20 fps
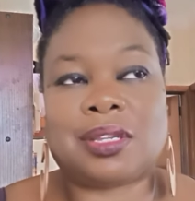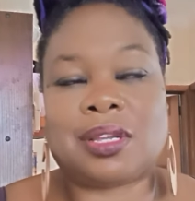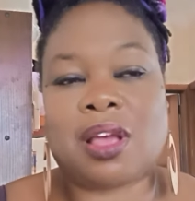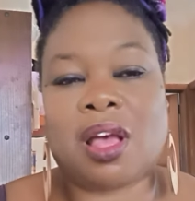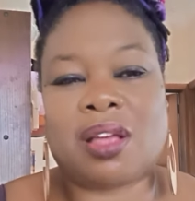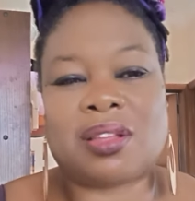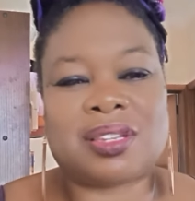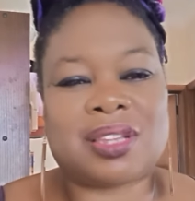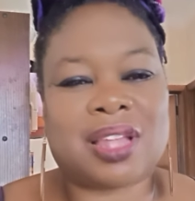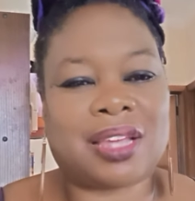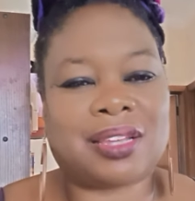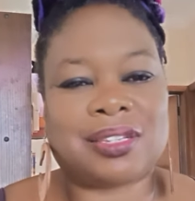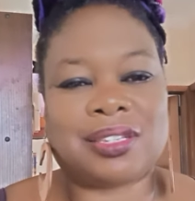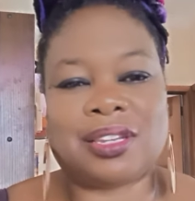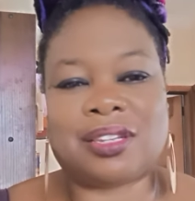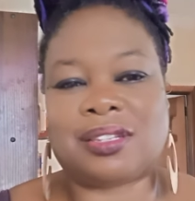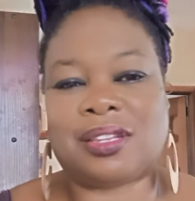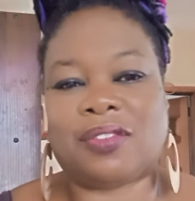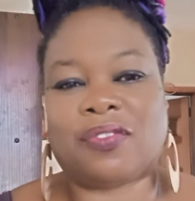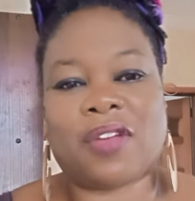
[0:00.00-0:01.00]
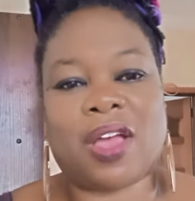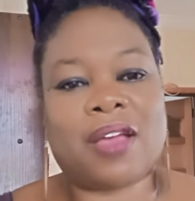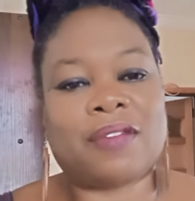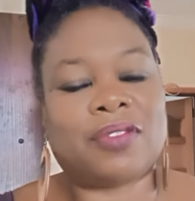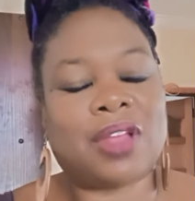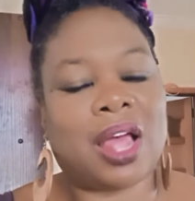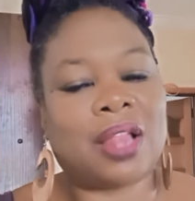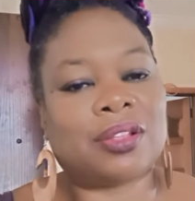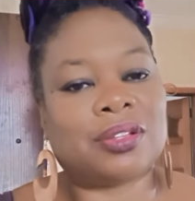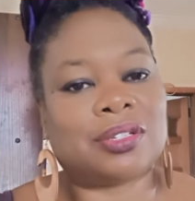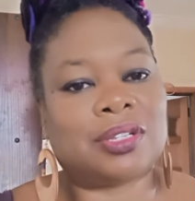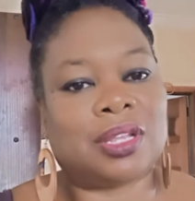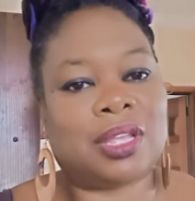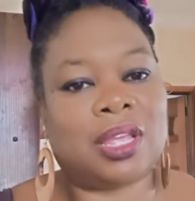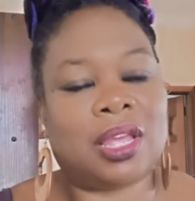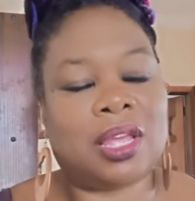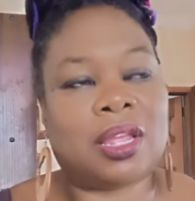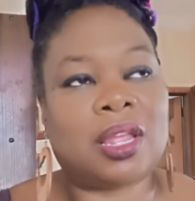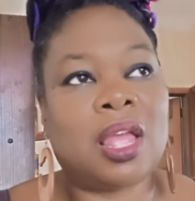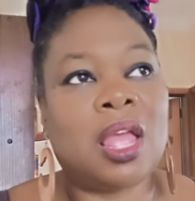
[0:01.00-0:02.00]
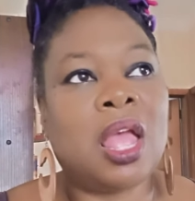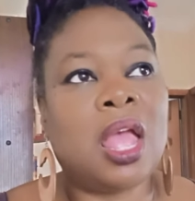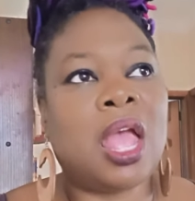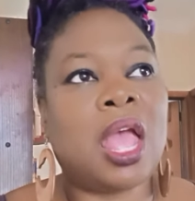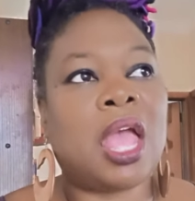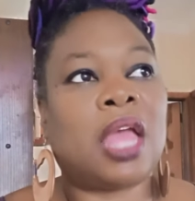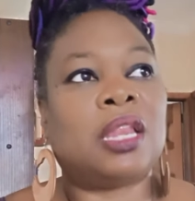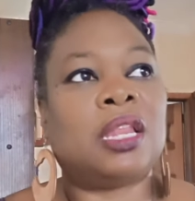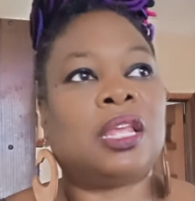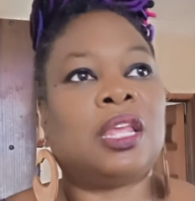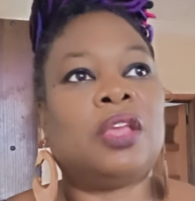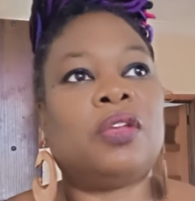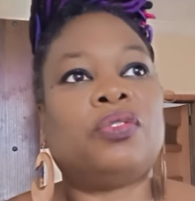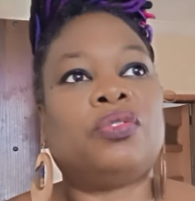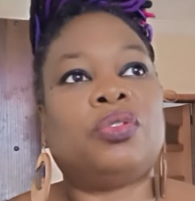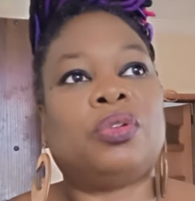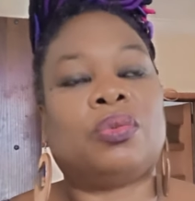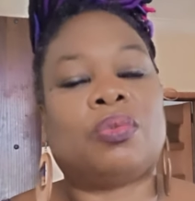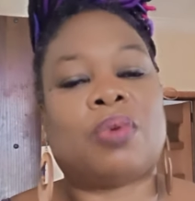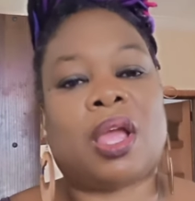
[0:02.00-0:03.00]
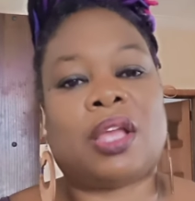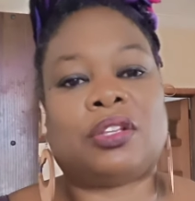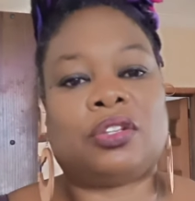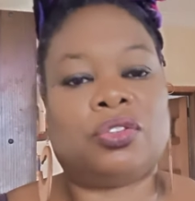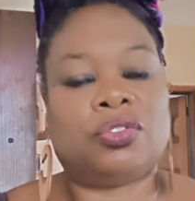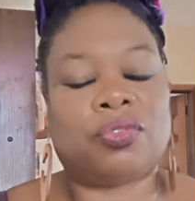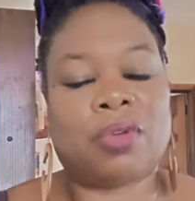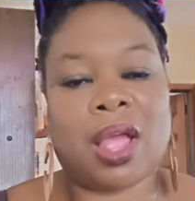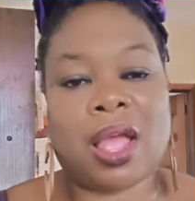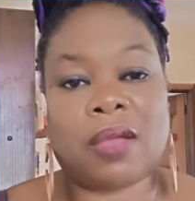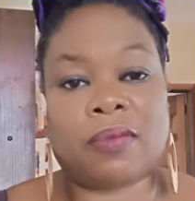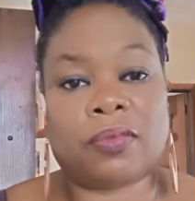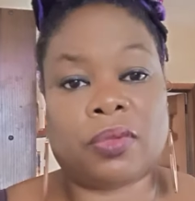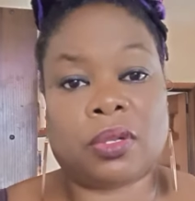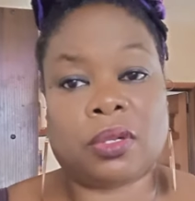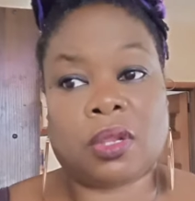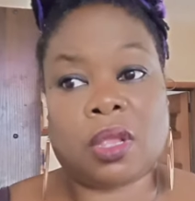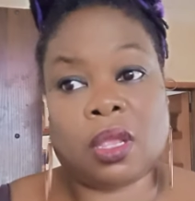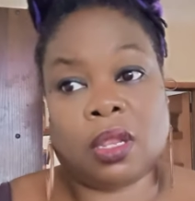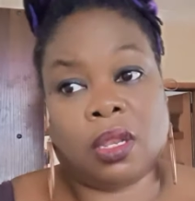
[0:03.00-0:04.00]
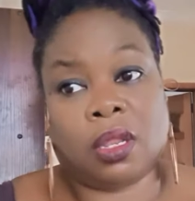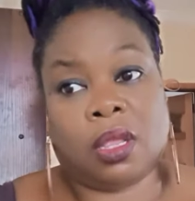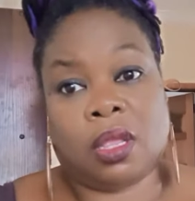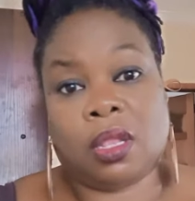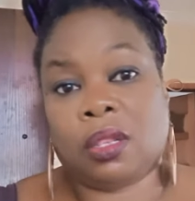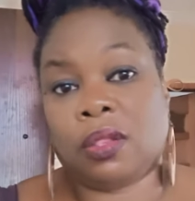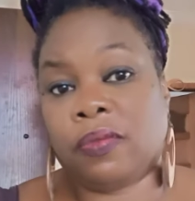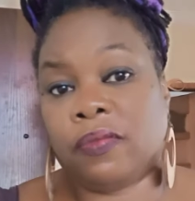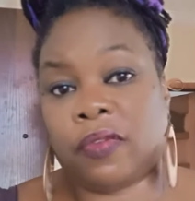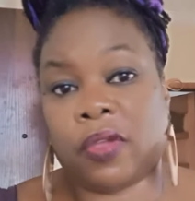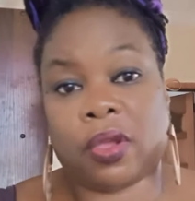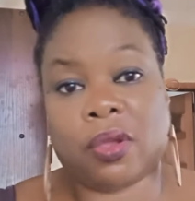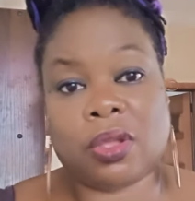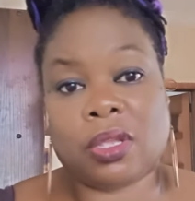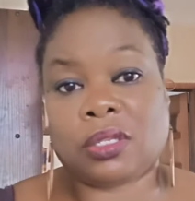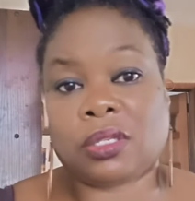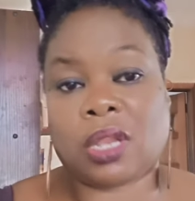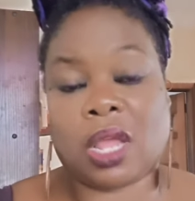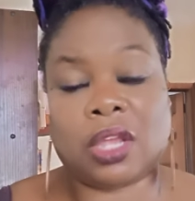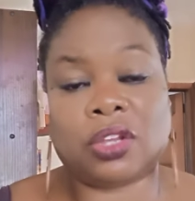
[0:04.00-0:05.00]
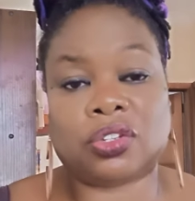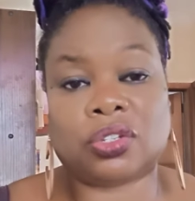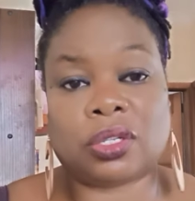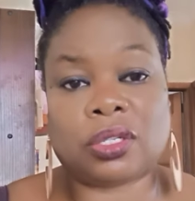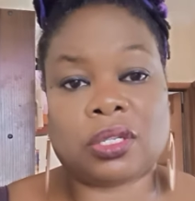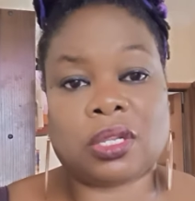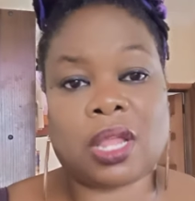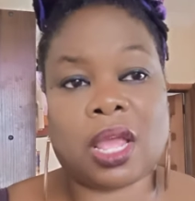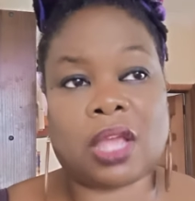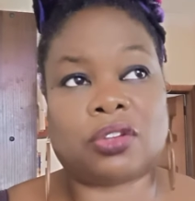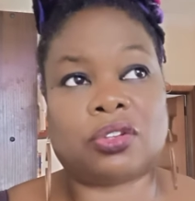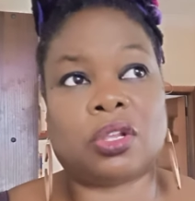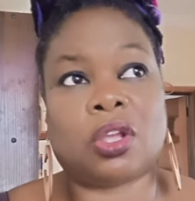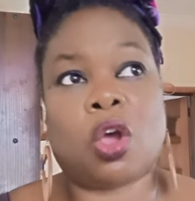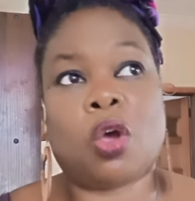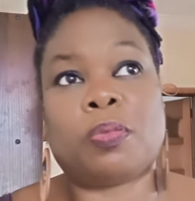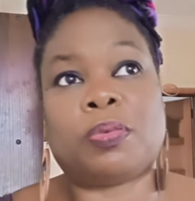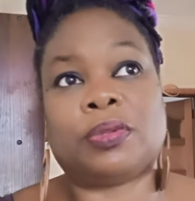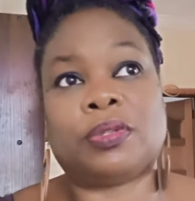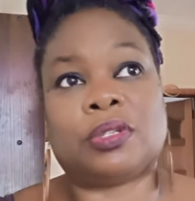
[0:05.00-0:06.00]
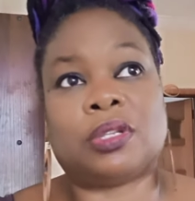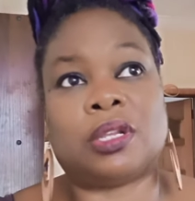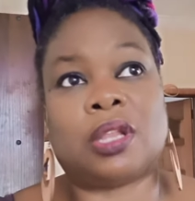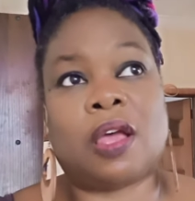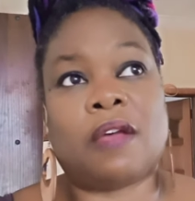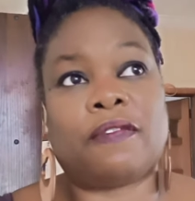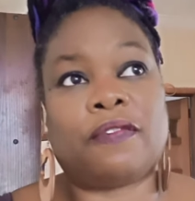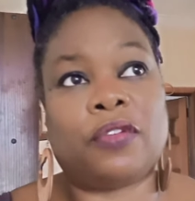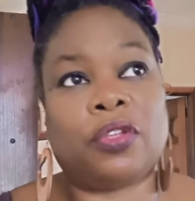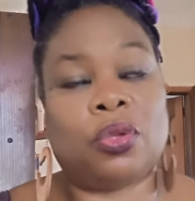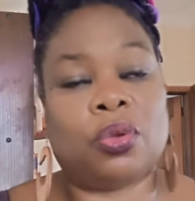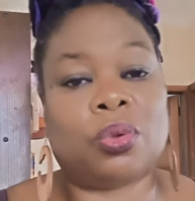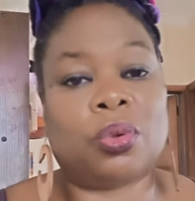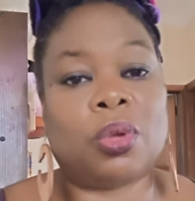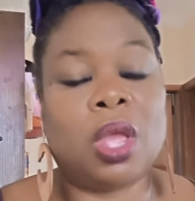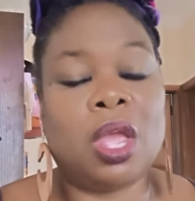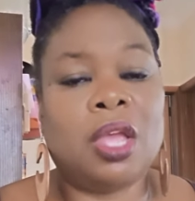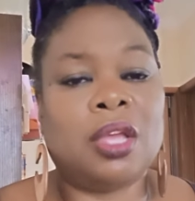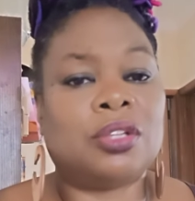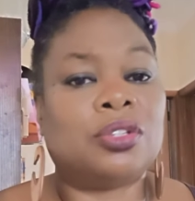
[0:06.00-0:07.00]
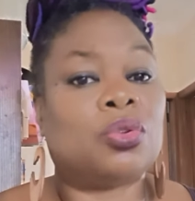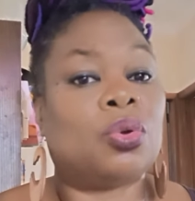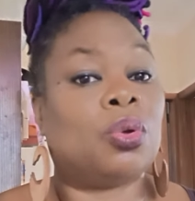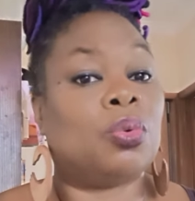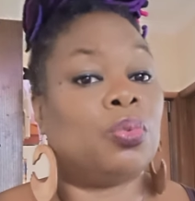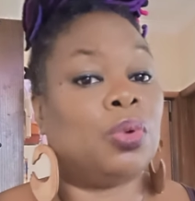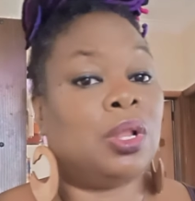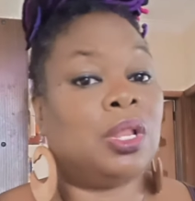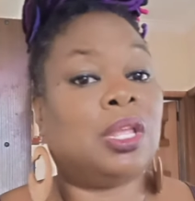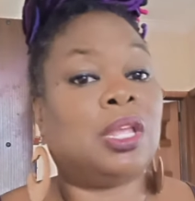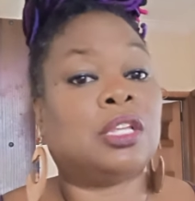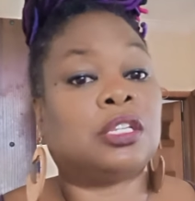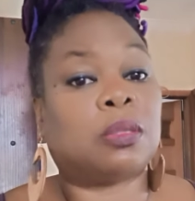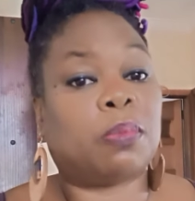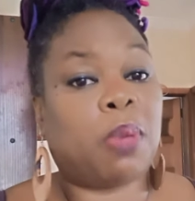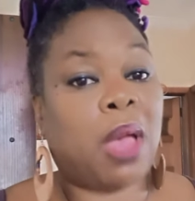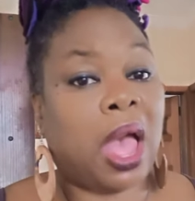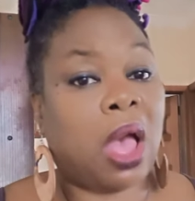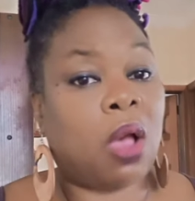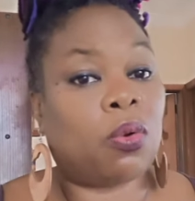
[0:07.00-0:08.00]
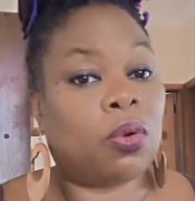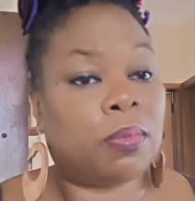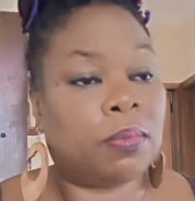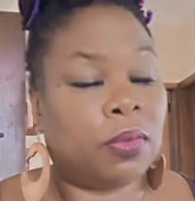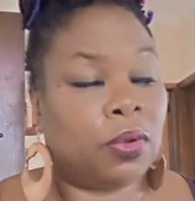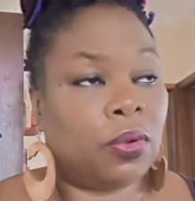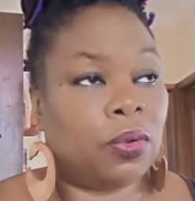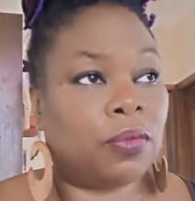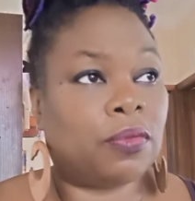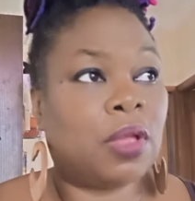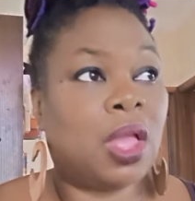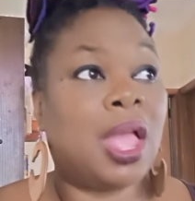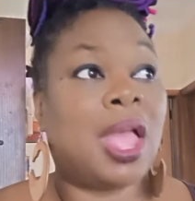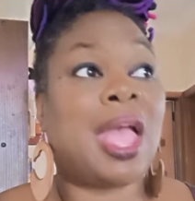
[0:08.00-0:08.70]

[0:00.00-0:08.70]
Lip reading: It costs like $65 to get, and it gives you the right to drive in the various nations. It actually opens it up for you. So it really is a power move.